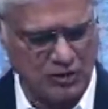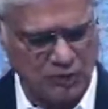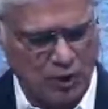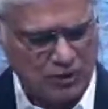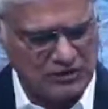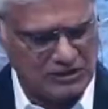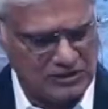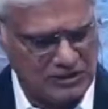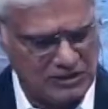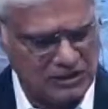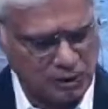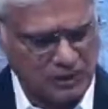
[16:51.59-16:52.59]
not in the
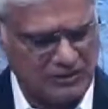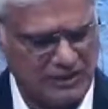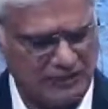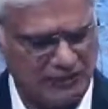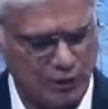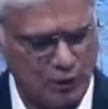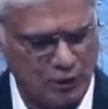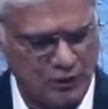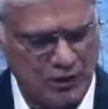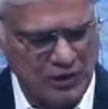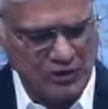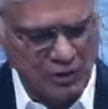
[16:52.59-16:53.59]
earthquake that followed,